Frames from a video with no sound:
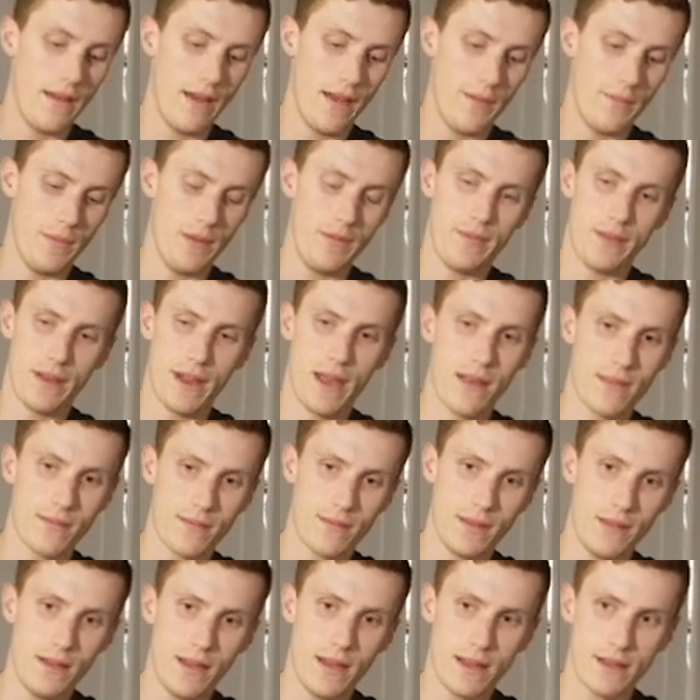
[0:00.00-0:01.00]
Even
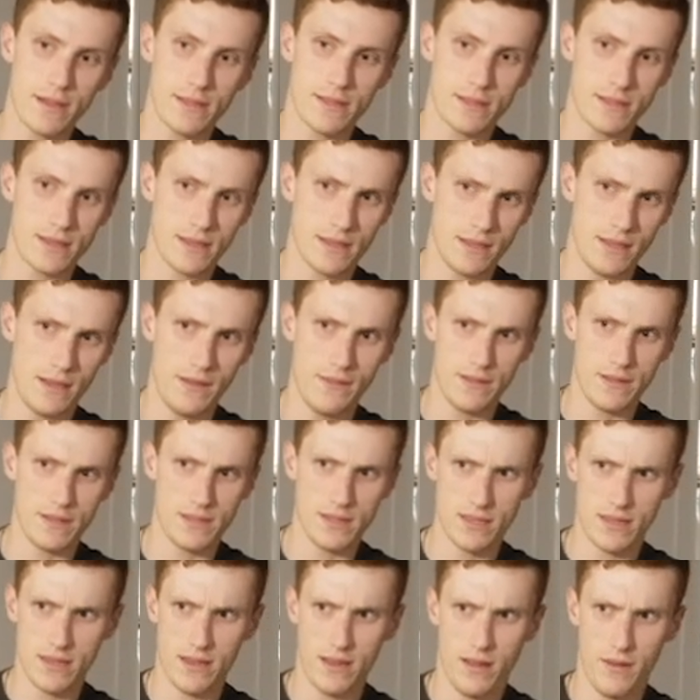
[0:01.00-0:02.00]
Athlean-X, even
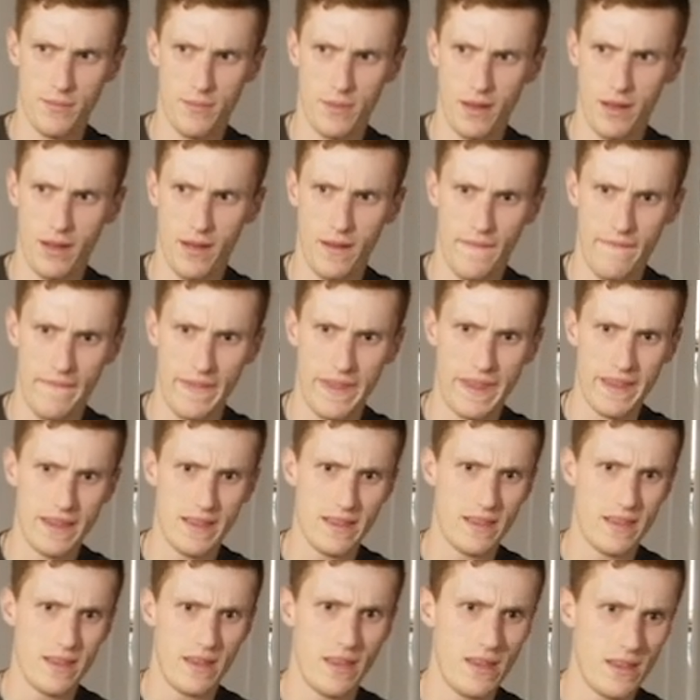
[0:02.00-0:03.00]
some
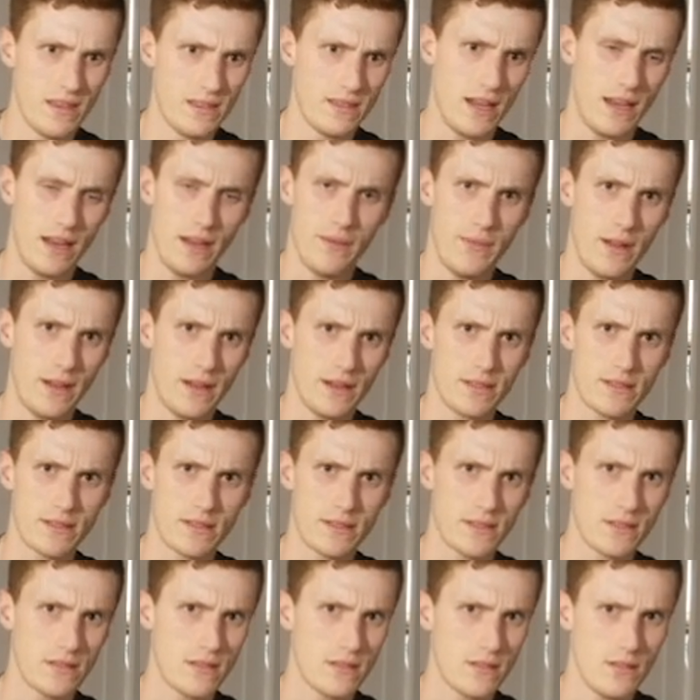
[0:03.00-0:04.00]

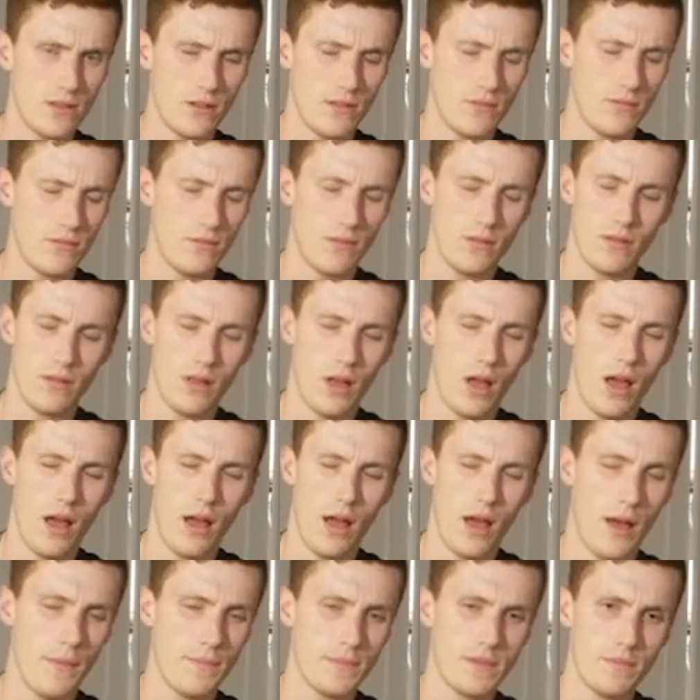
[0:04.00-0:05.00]
Dynamex or
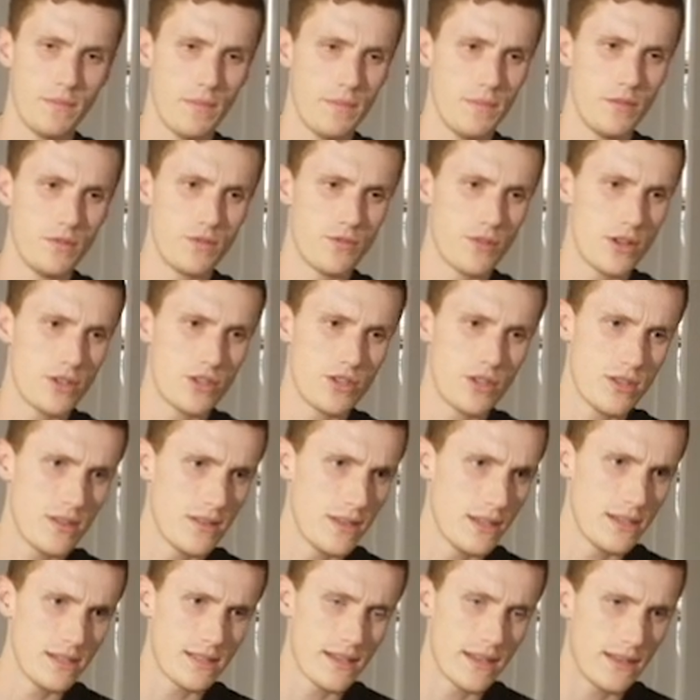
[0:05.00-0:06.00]
Optimum Nutrition,
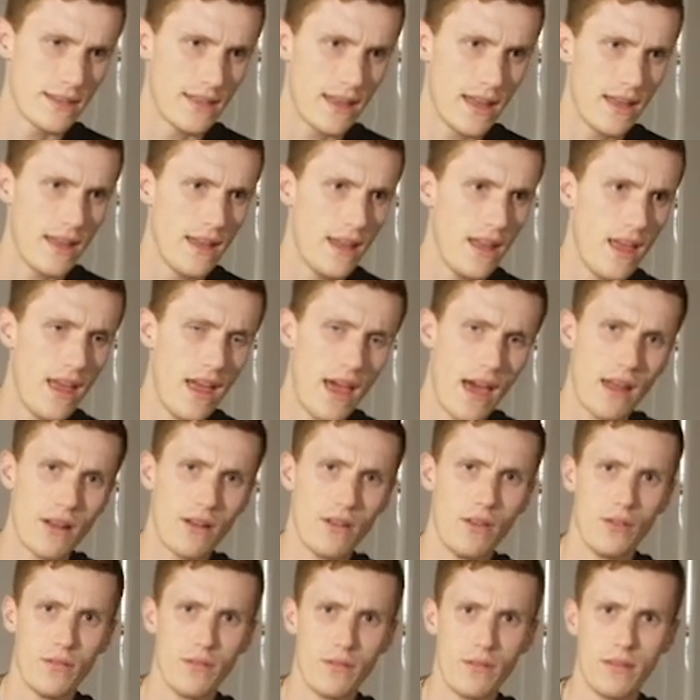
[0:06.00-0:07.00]
things like that. I don't
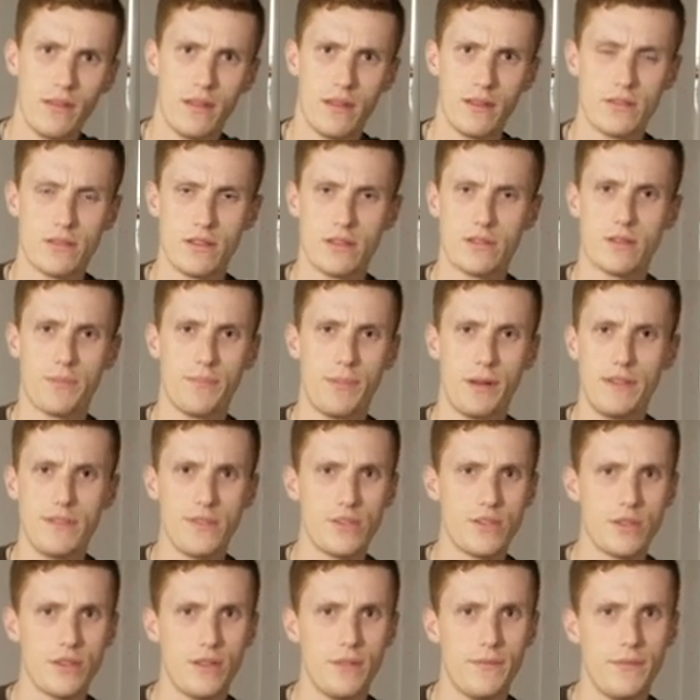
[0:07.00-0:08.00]
know. There's a
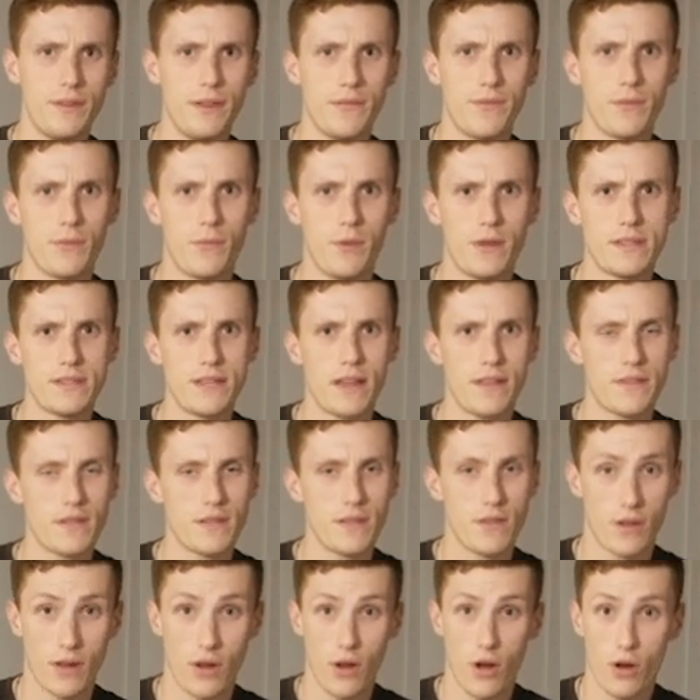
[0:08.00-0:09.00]
bunch of different ones out there
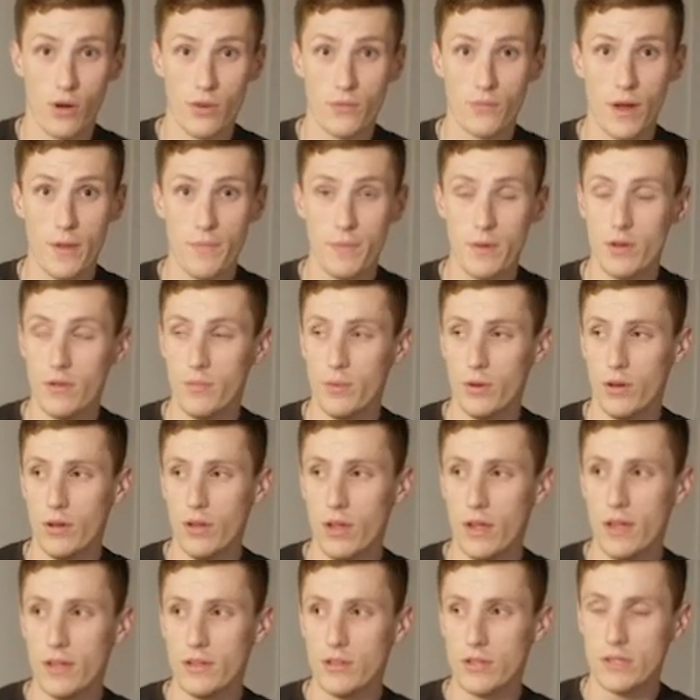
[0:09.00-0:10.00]
that are reputable.
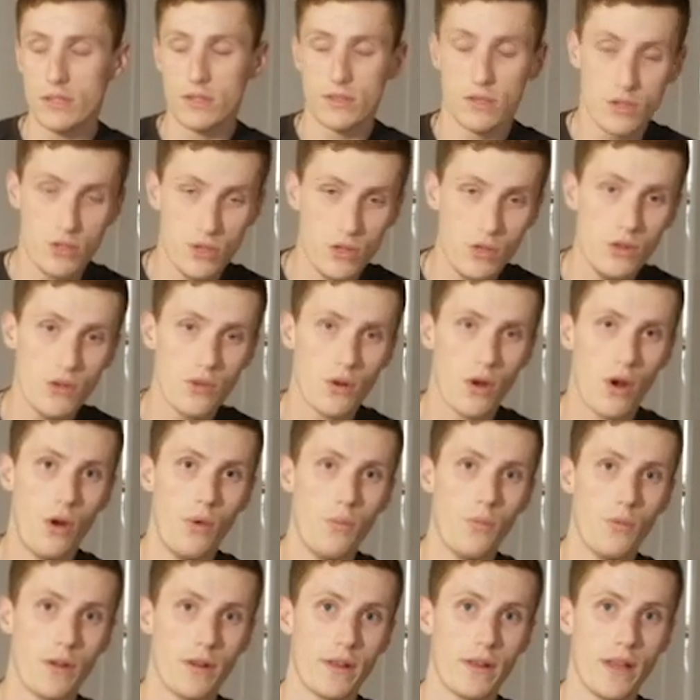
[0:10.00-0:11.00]
Just do your
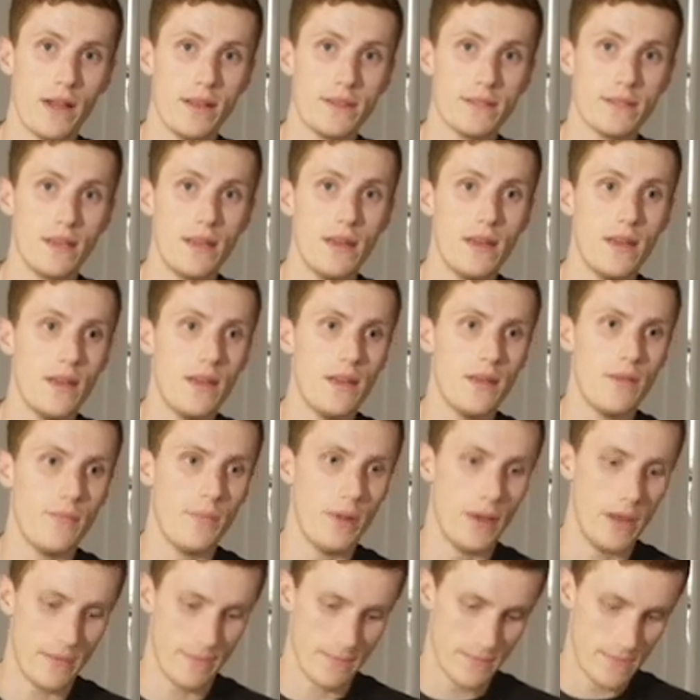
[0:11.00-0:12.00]
homework, guys.
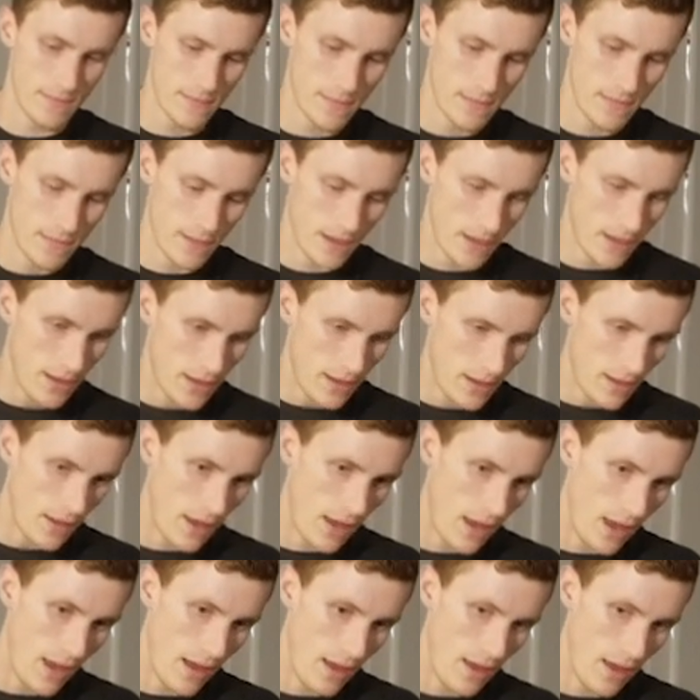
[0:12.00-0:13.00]
But
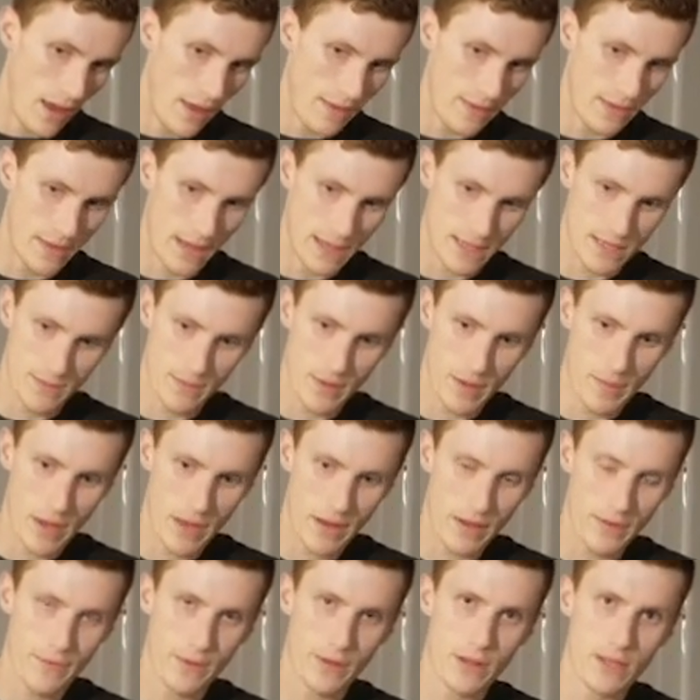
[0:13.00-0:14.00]
that's gonna be about
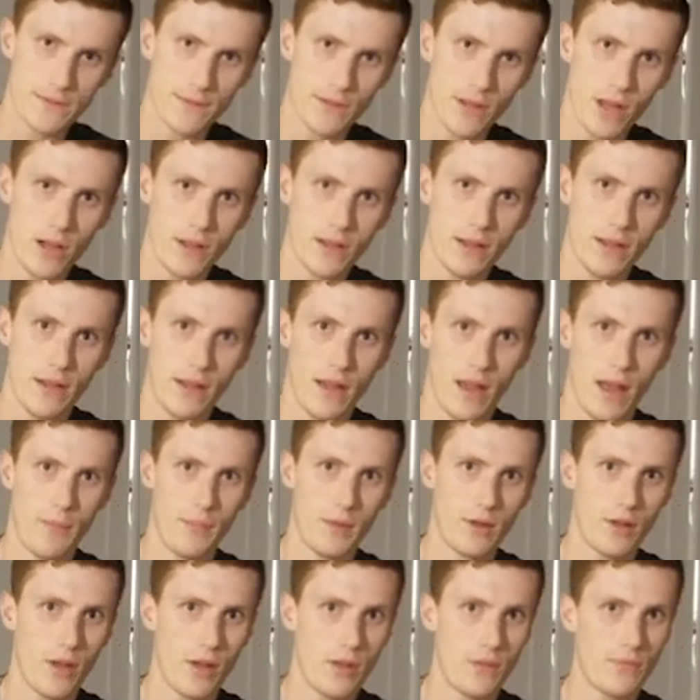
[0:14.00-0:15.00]
it for this vlog. I'm
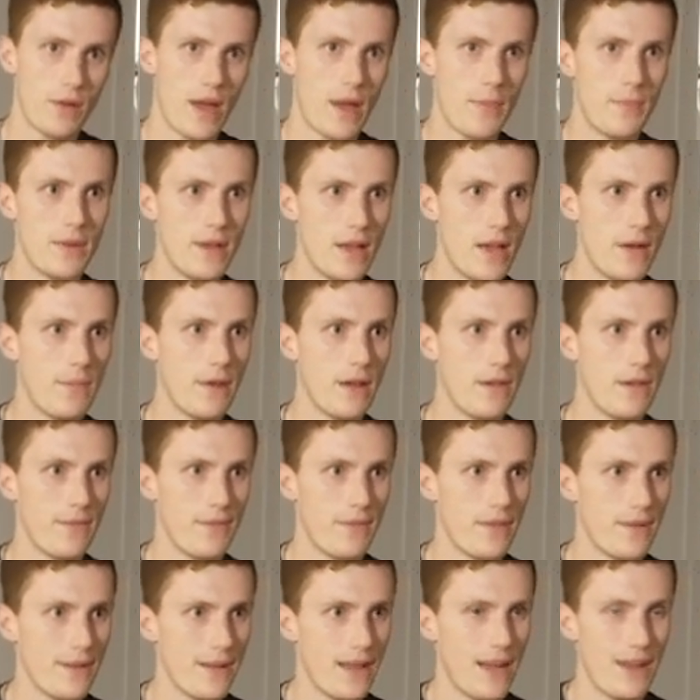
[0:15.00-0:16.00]
gonna go ahead and wrap it up.
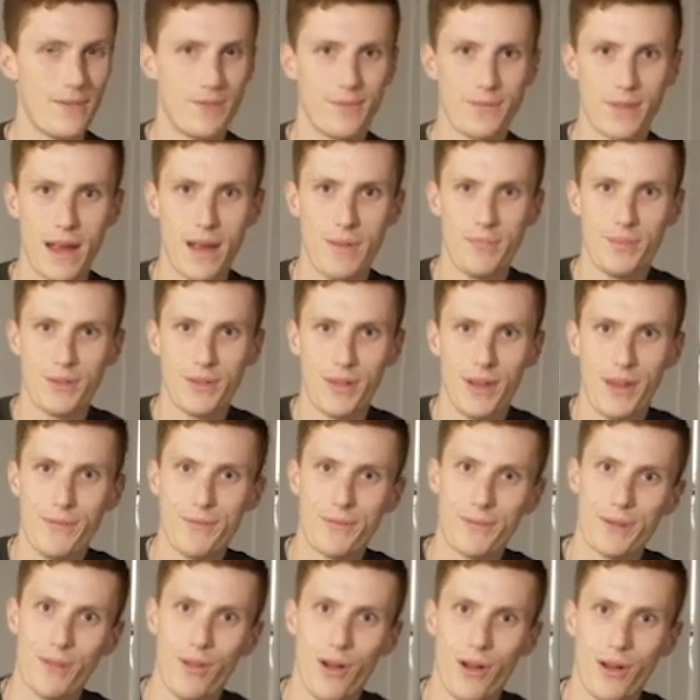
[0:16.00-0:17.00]
I've rambled on
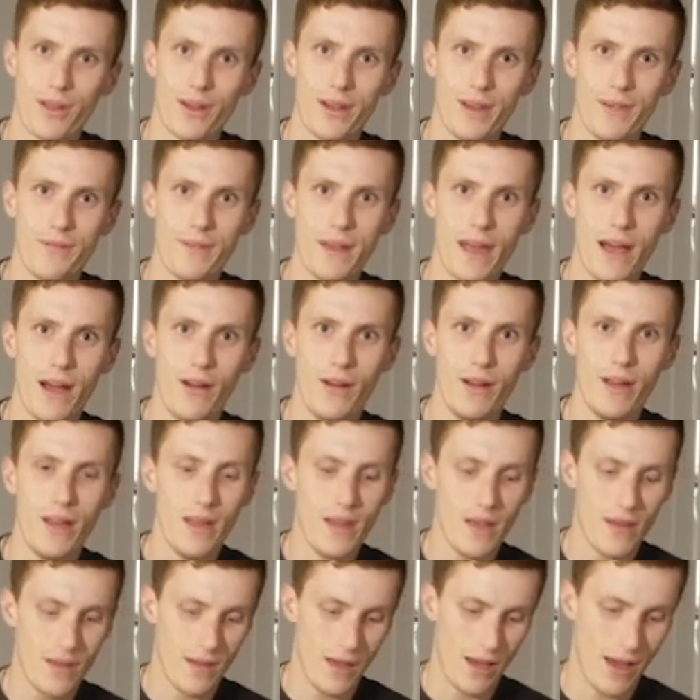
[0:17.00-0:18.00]
for long enough now.
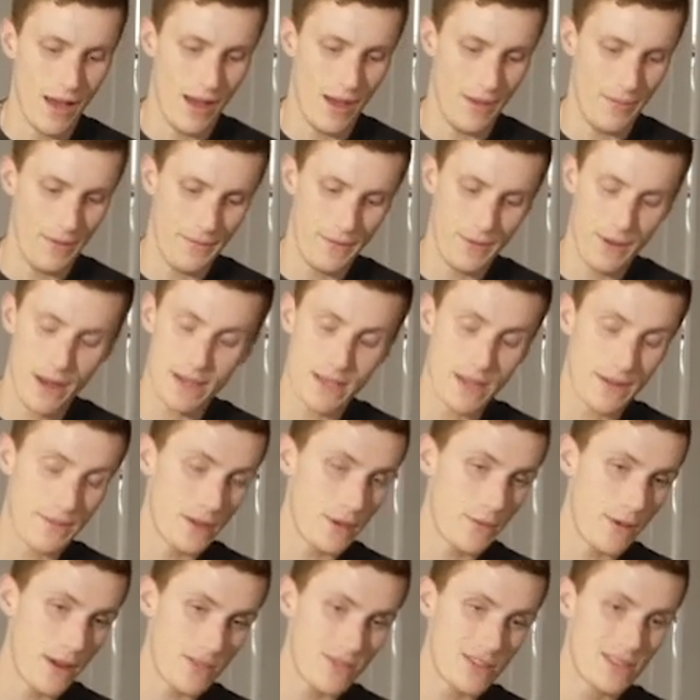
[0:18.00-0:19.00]
If you guys have any
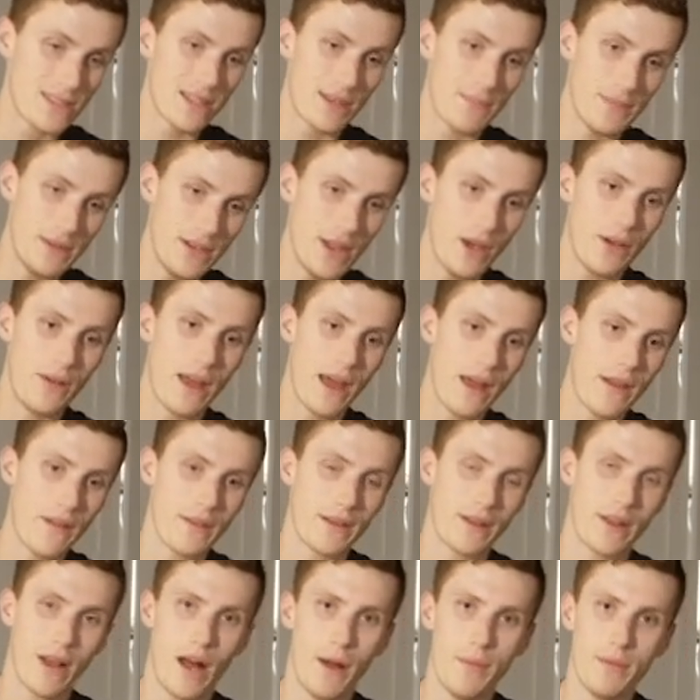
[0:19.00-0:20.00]
questions, let me know down in
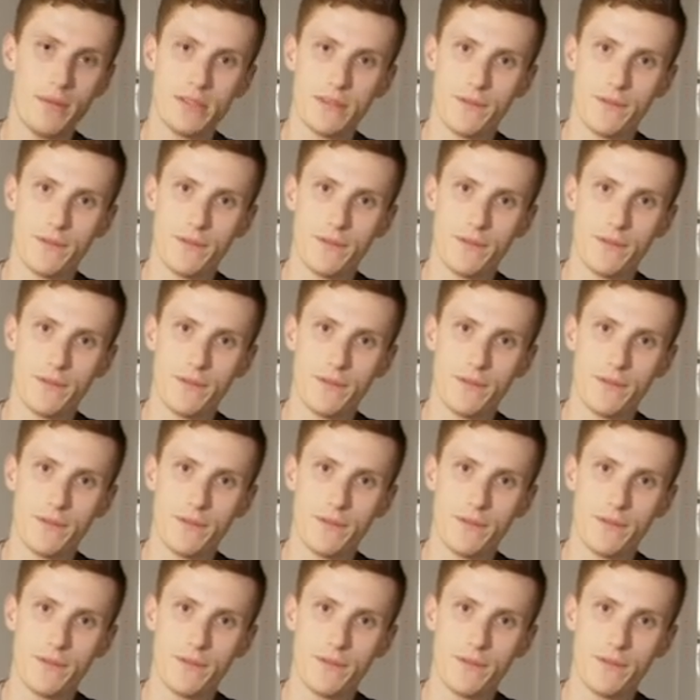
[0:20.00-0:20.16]
the comments.